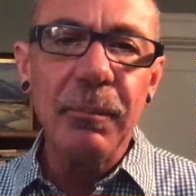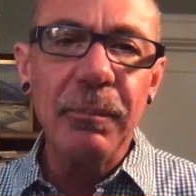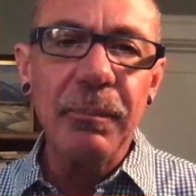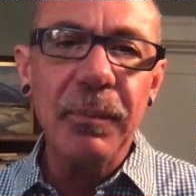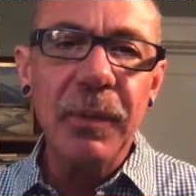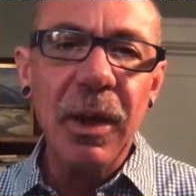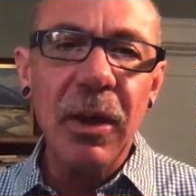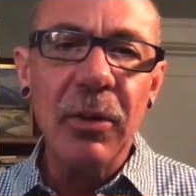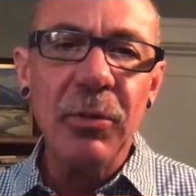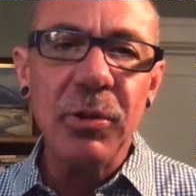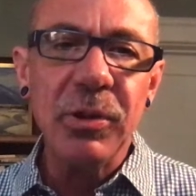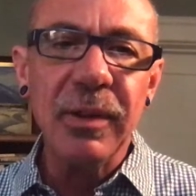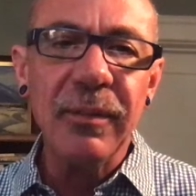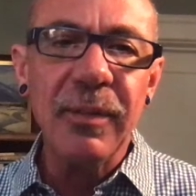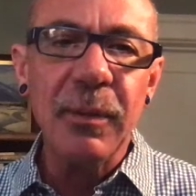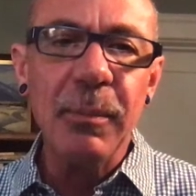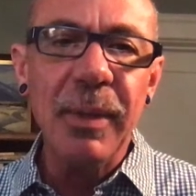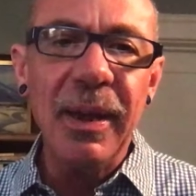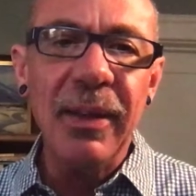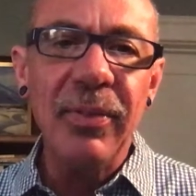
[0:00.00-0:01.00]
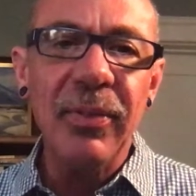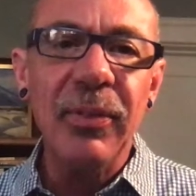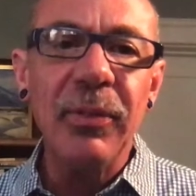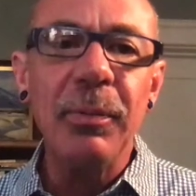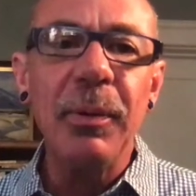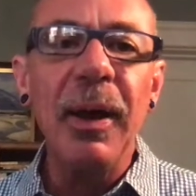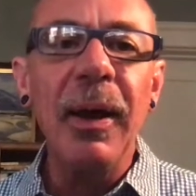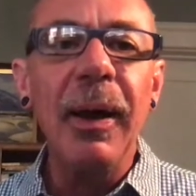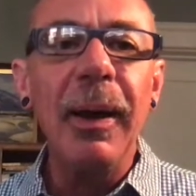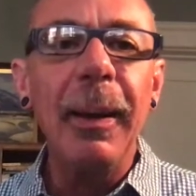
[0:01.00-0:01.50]
coach of the men's
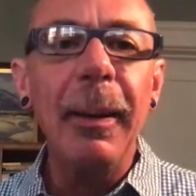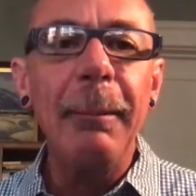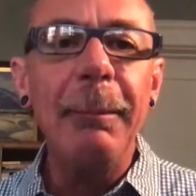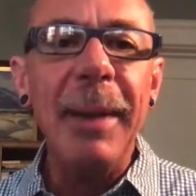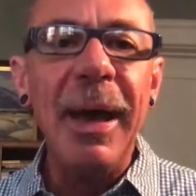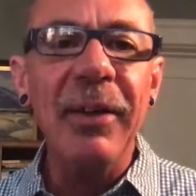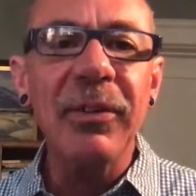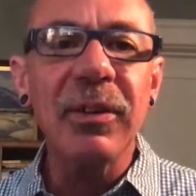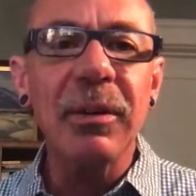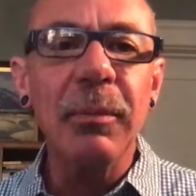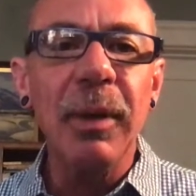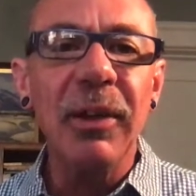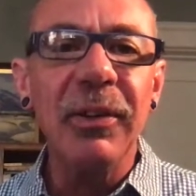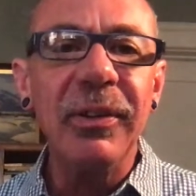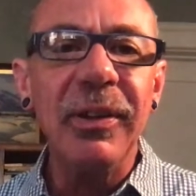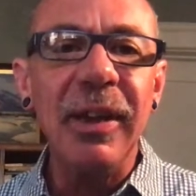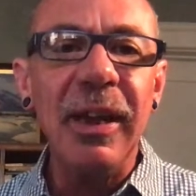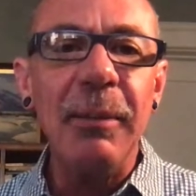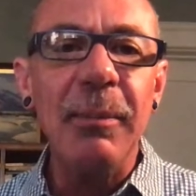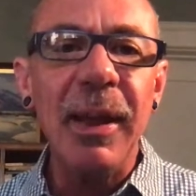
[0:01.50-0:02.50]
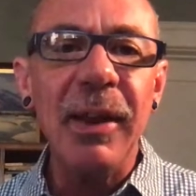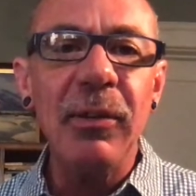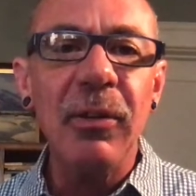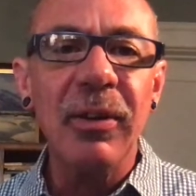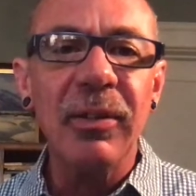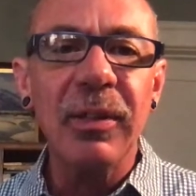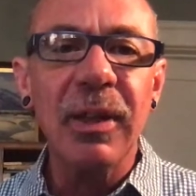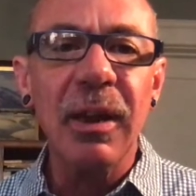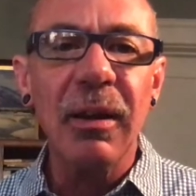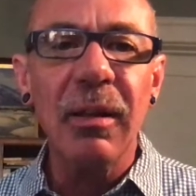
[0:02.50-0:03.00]
basketball team at
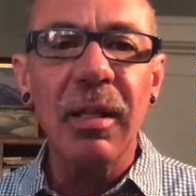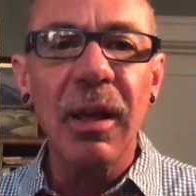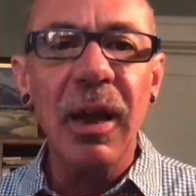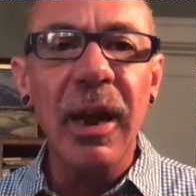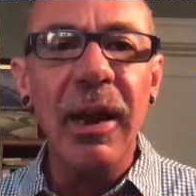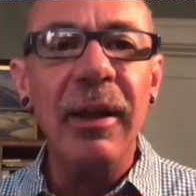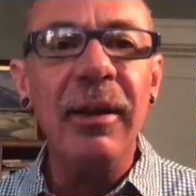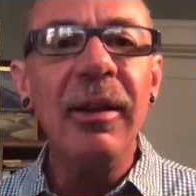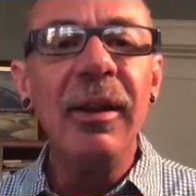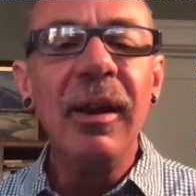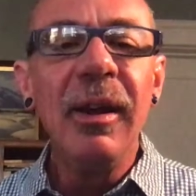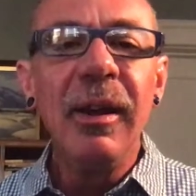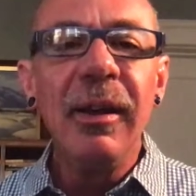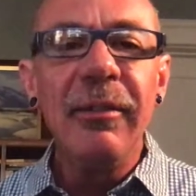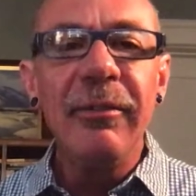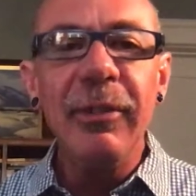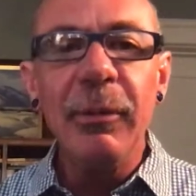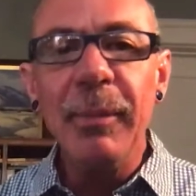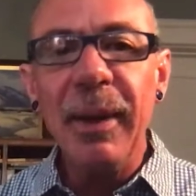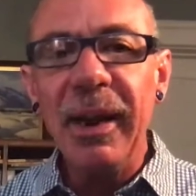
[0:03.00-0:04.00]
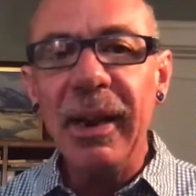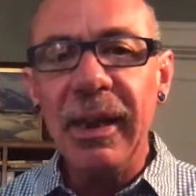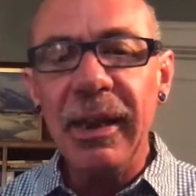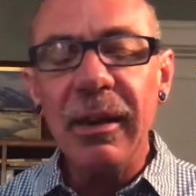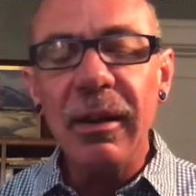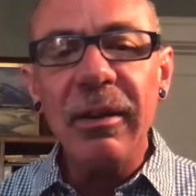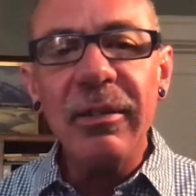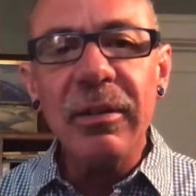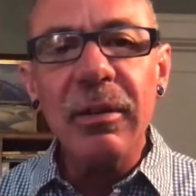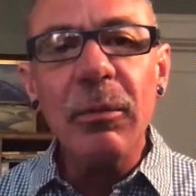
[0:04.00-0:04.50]
North Carolina for many
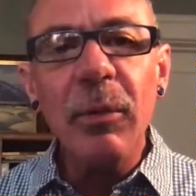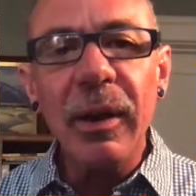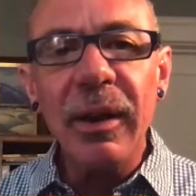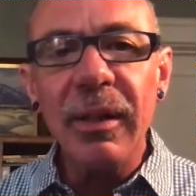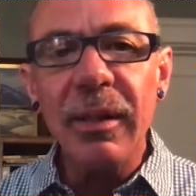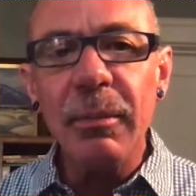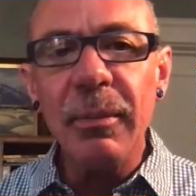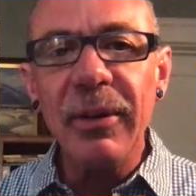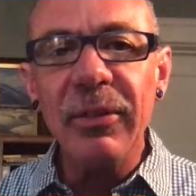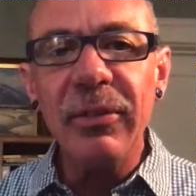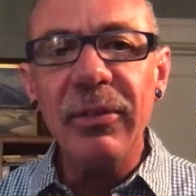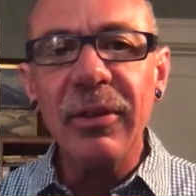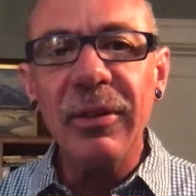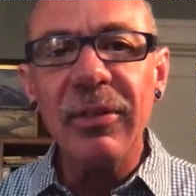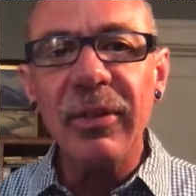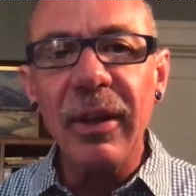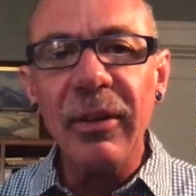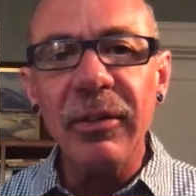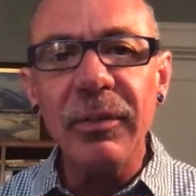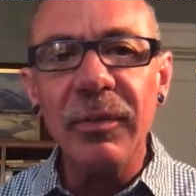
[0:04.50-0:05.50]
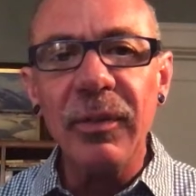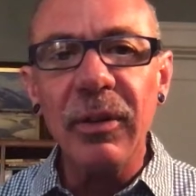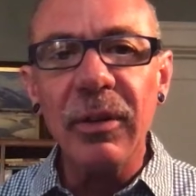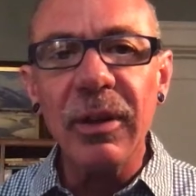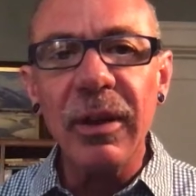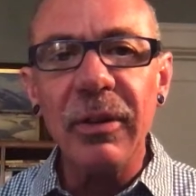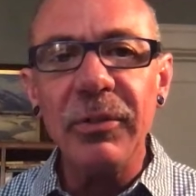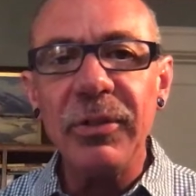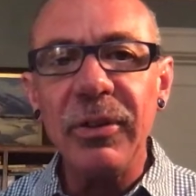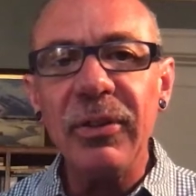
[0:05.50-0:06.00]
years and one of the most successful
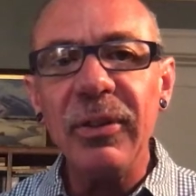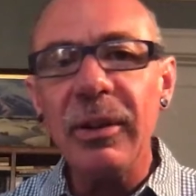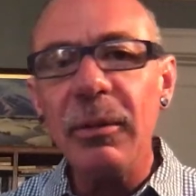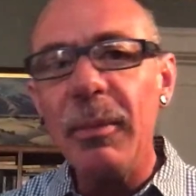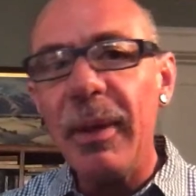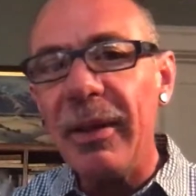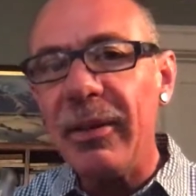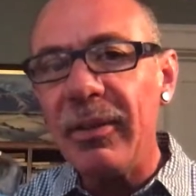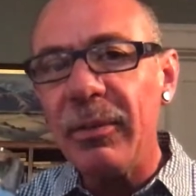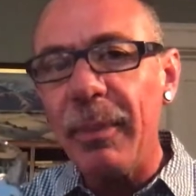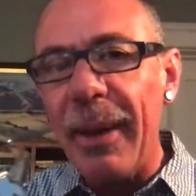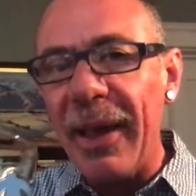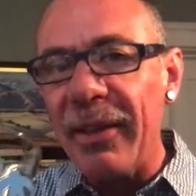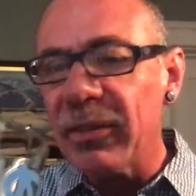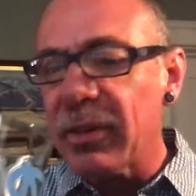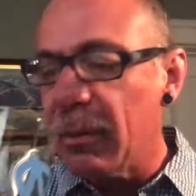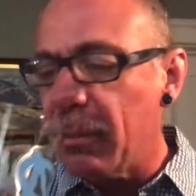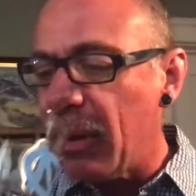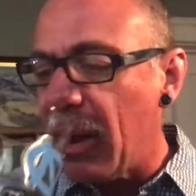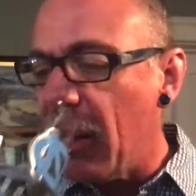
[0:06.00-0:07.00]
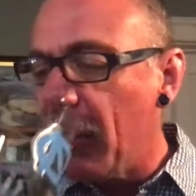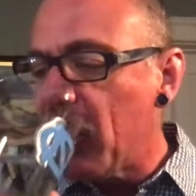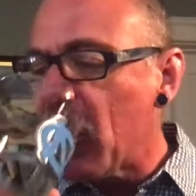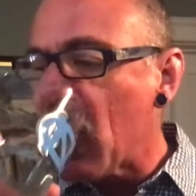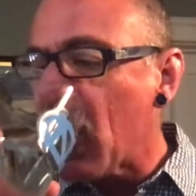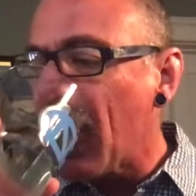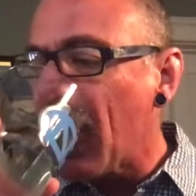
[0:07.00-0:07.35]
coaches in men's basketball.